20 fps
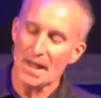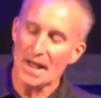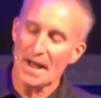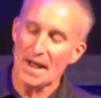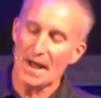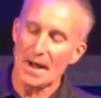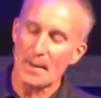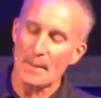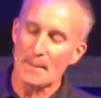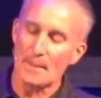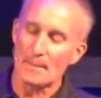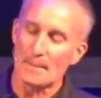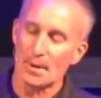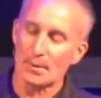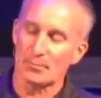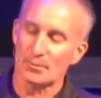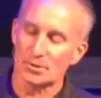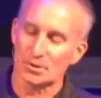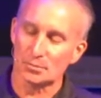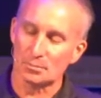Uh,
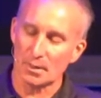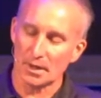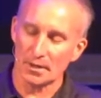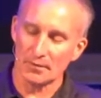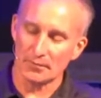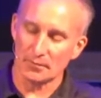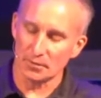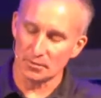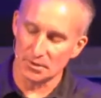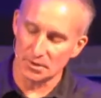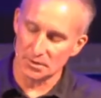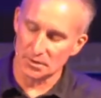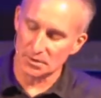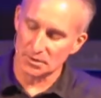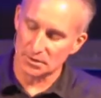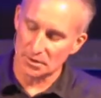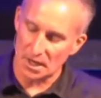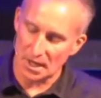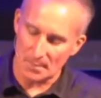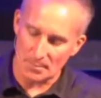but
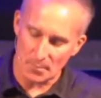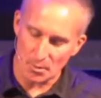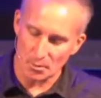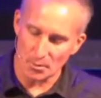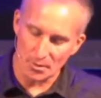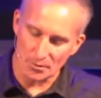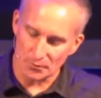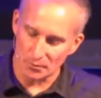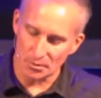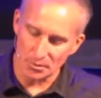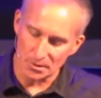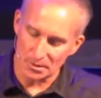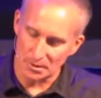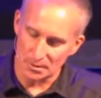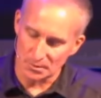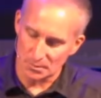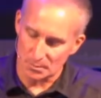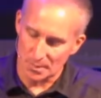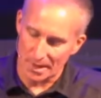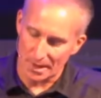respectfulness and motive really
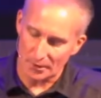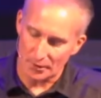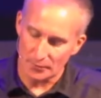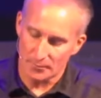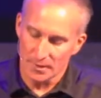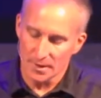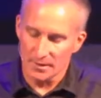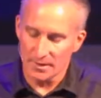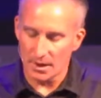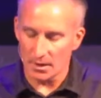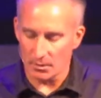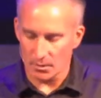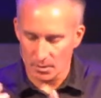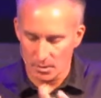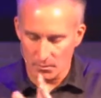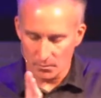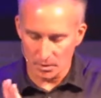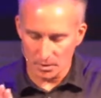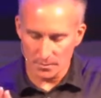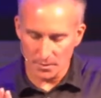does matter. Now,
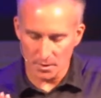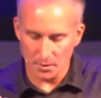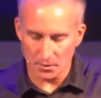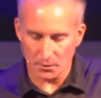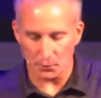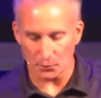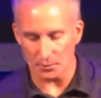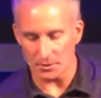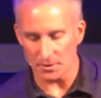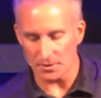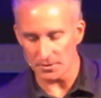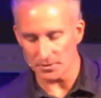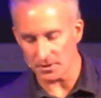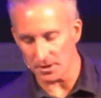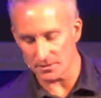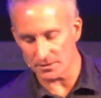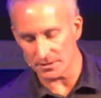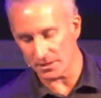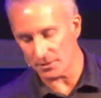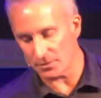what about authorities? Okay,
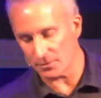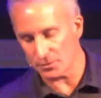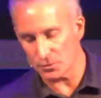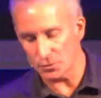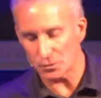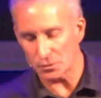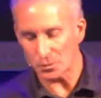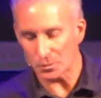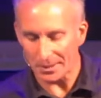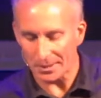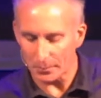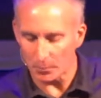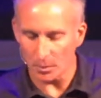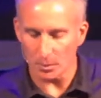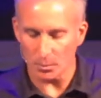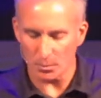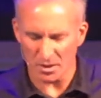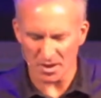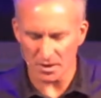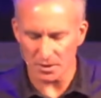Daniel 2.21,
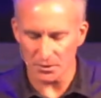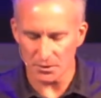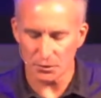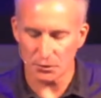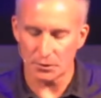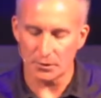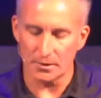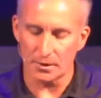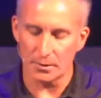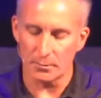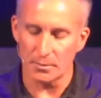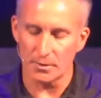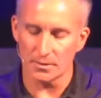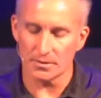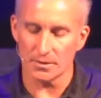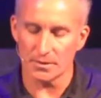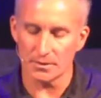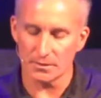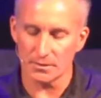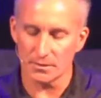we're not going to turn there, but it
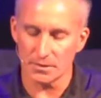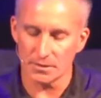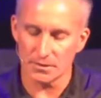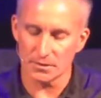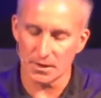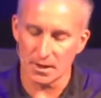says this.